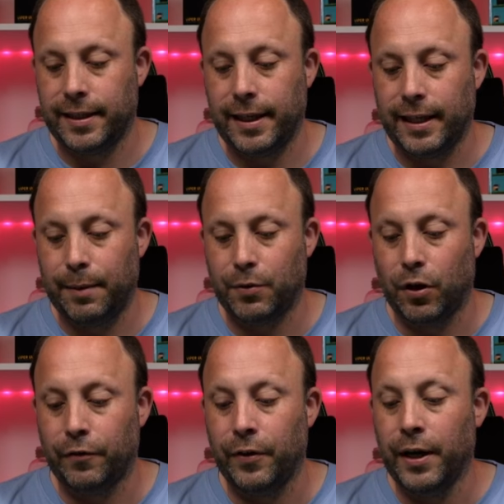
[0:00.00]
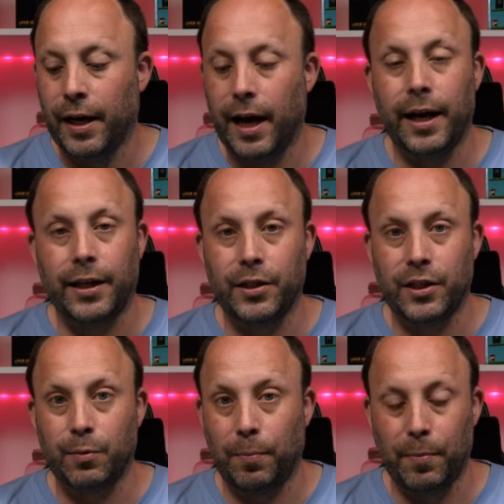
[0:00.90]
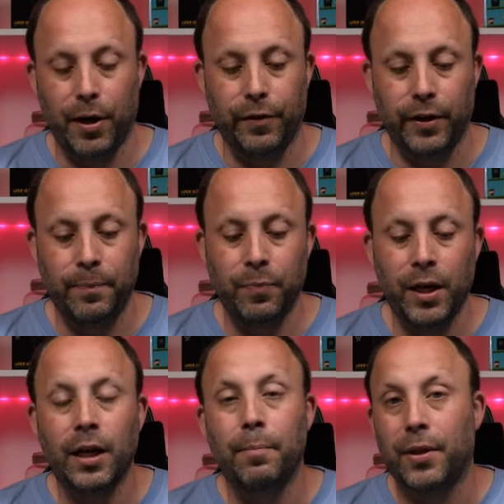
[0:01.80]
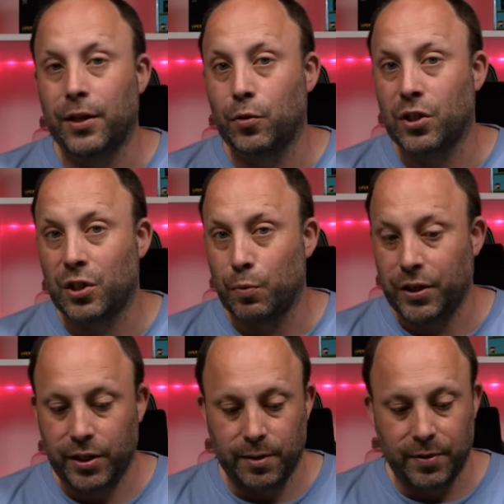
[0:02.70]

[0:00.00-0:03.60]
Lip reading: keycaps off and actually swap them over, but the actual switches